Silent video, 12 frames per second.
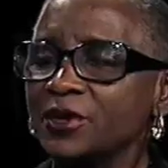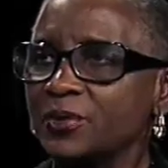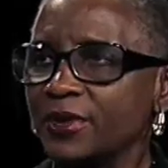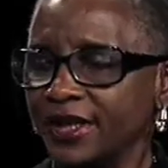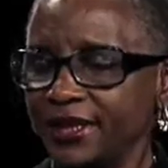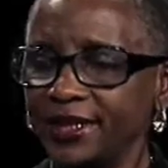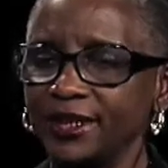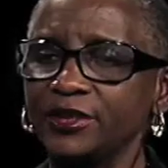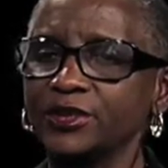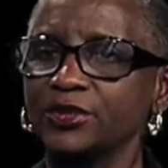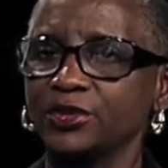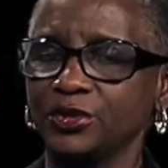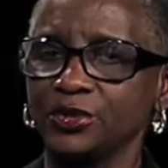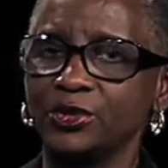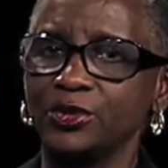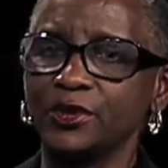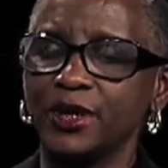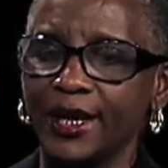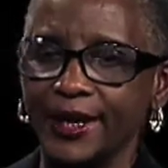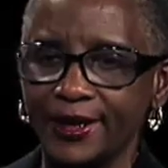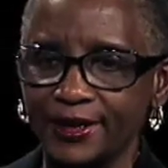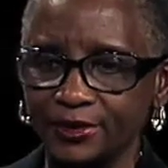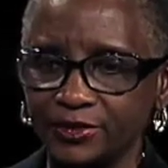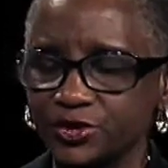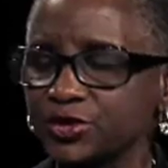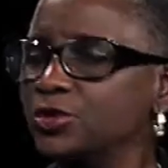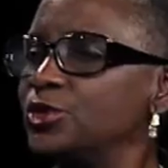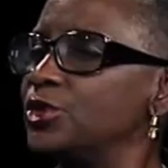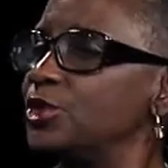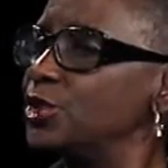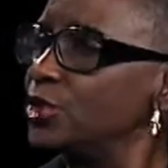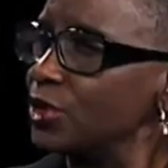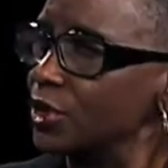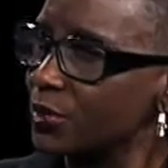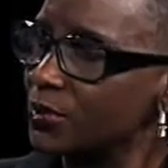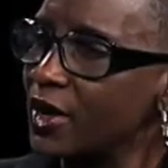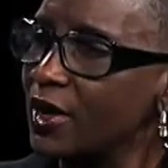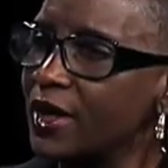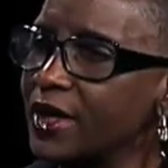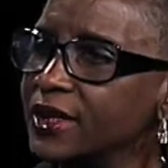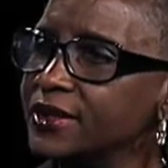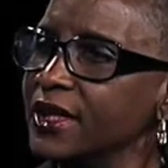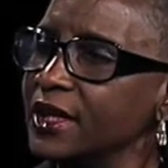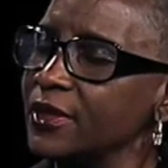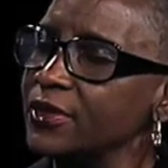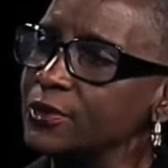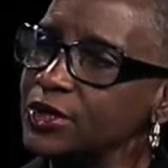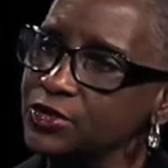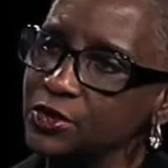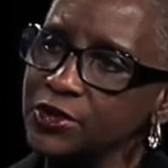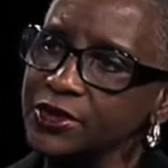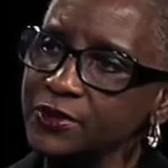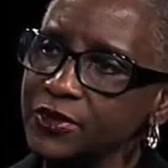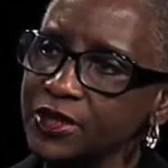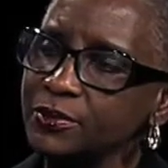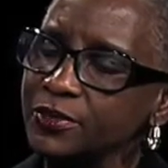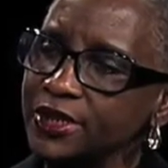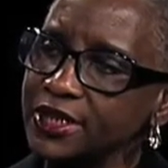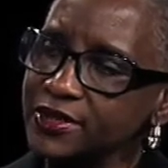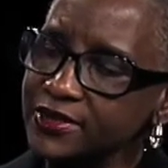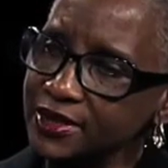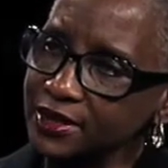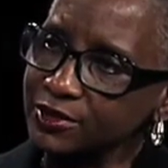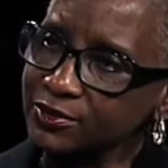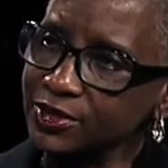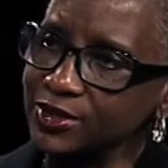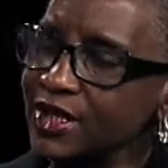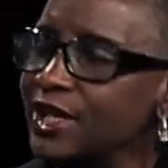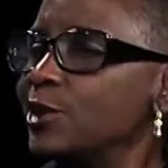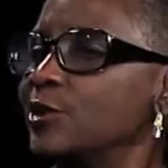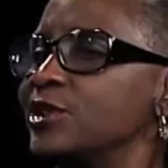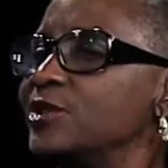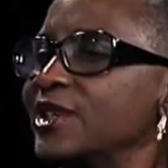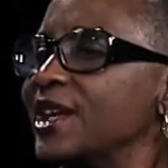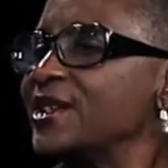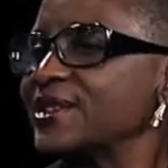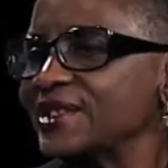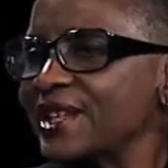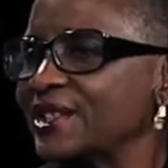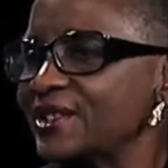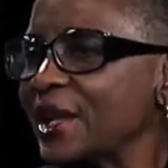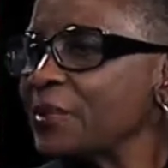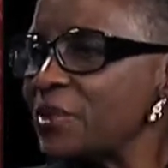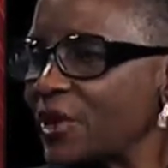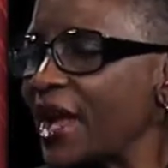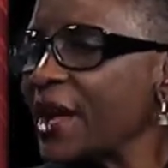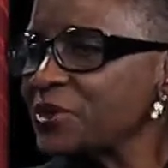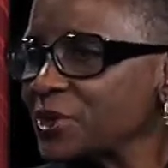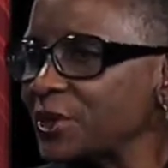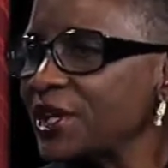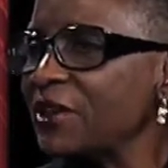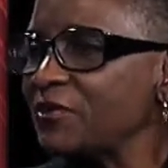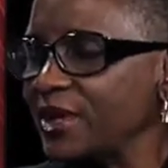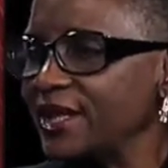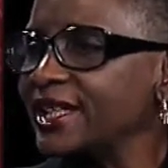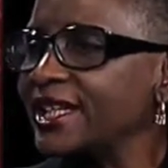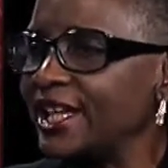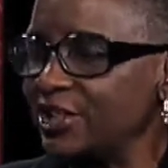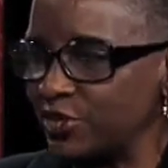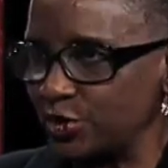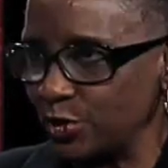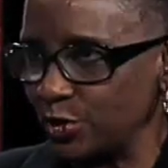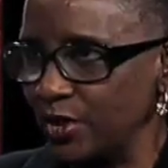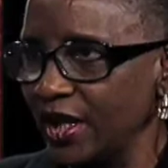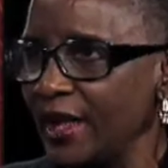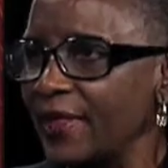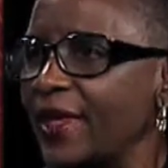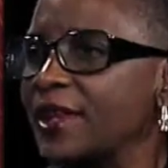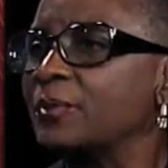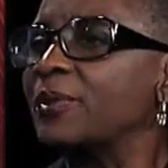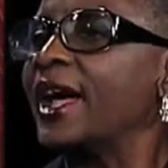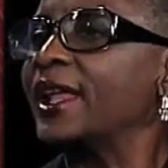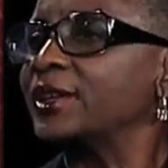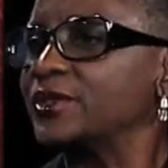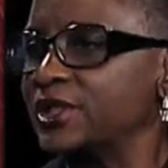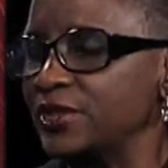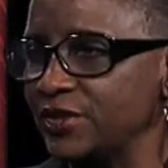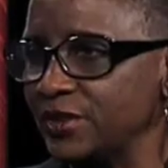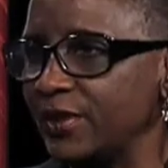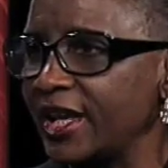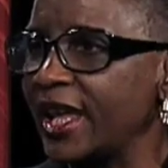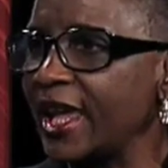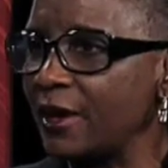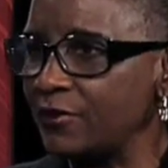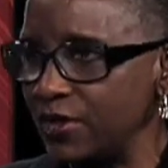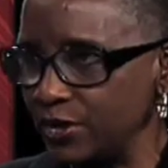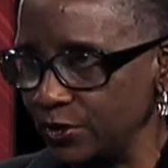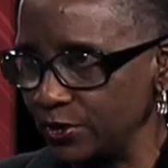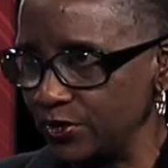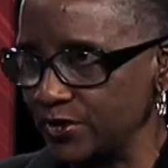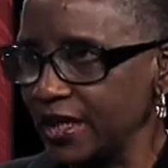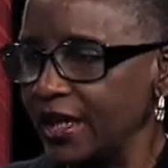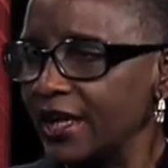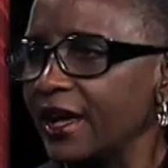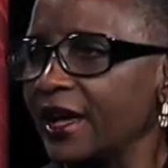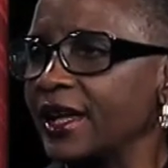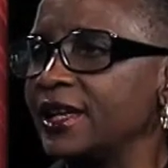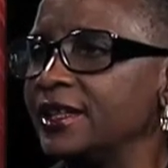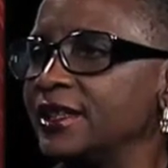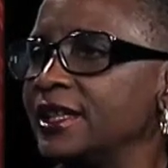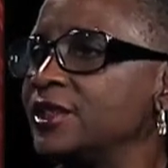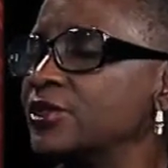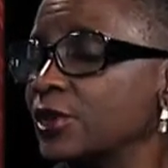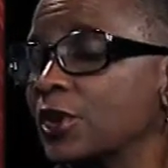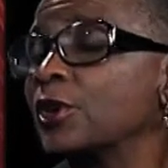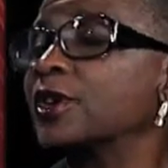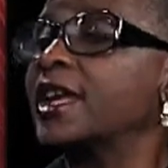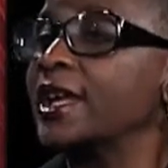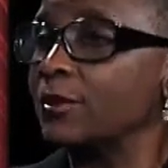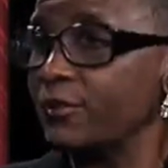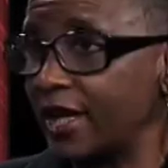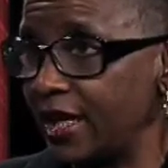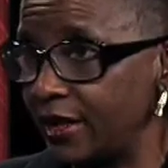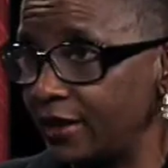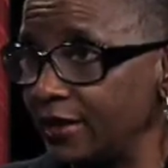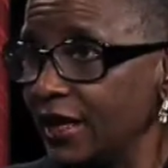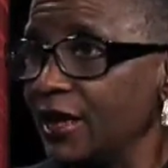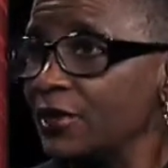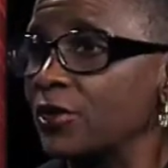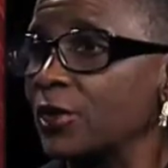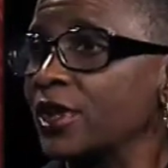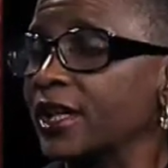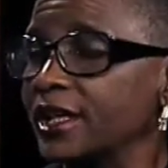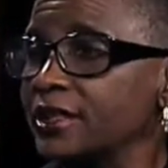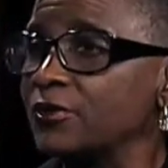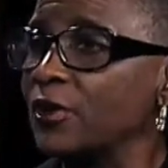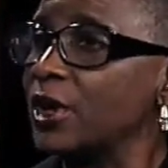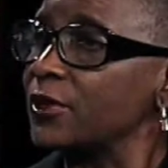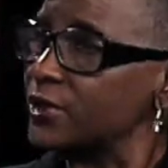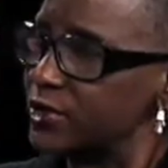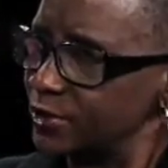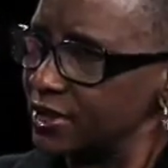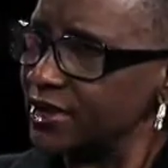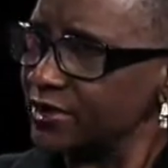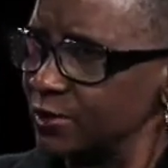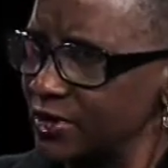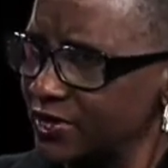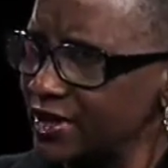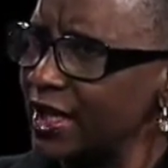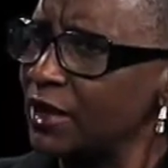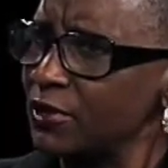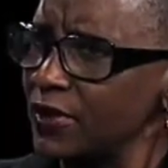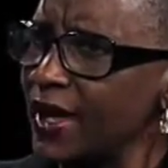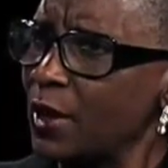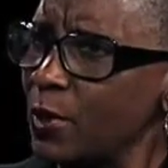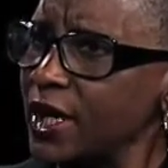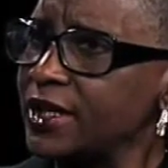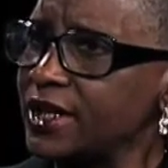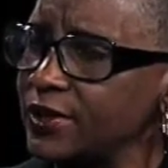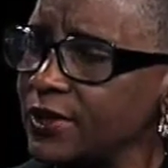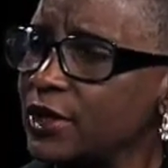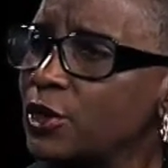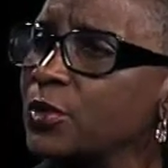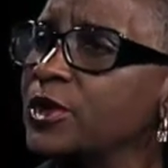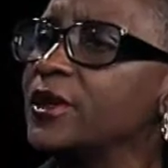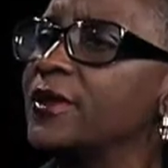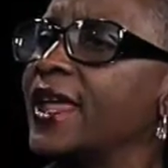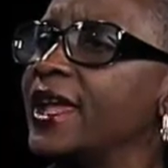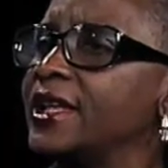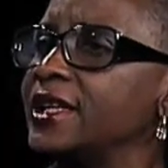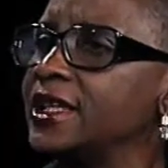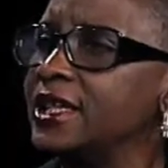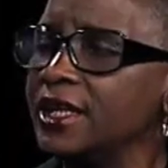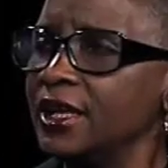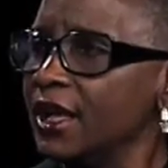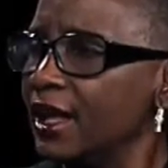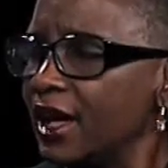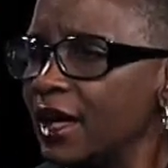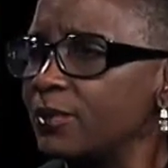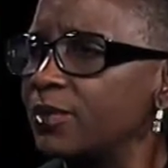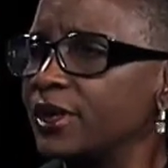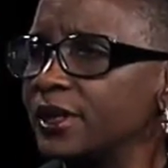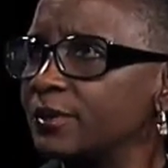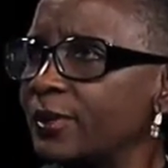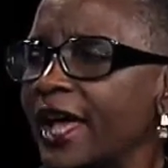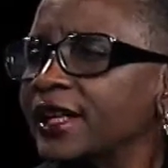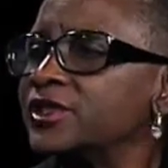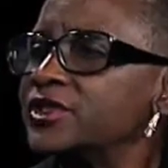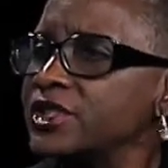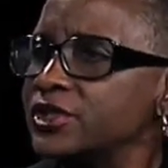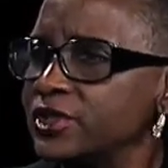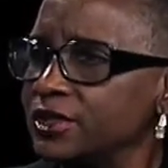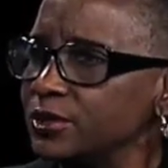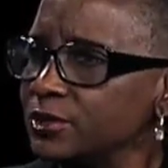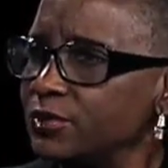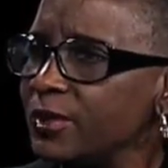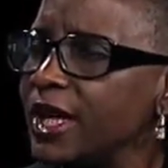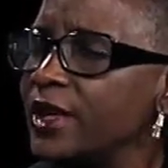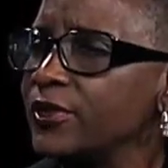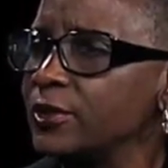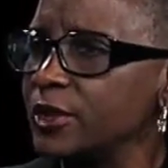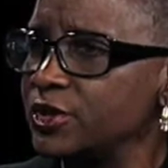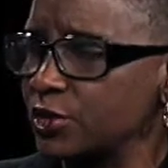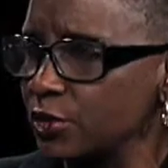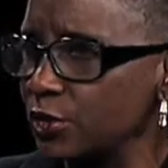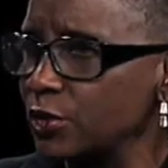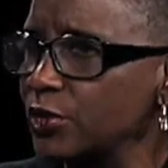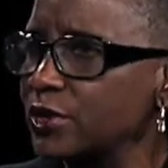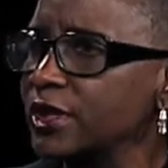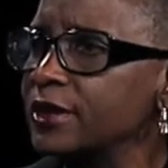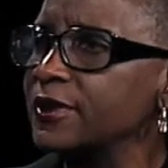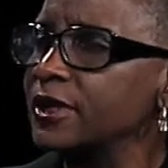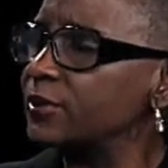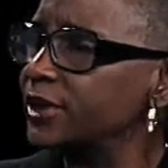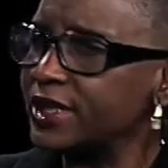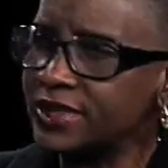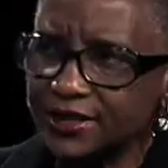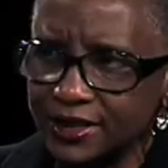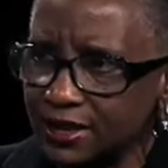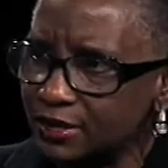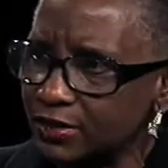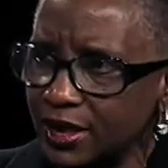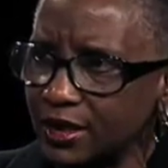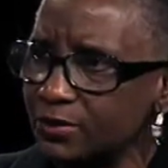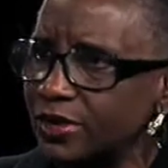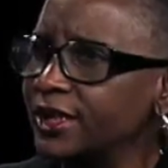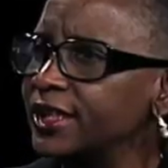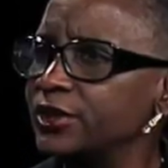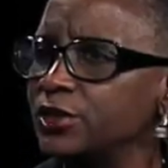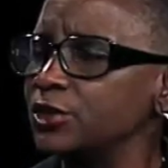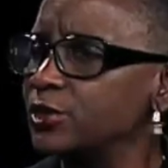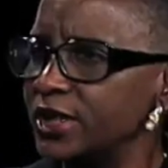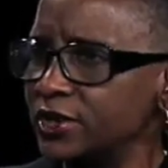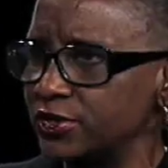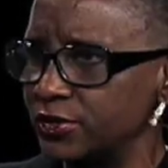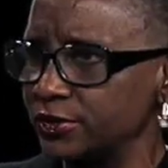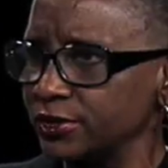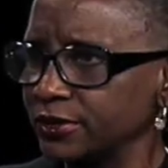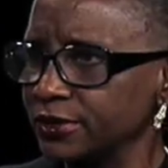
a political tool or pawn, the return of the obelisk here in the United States, that perhaps would have been an issue that a politician may have used in his or her campaign for elective office? Was it ever that way in Ethiopia that any politician made the return of the obelisk a political issue?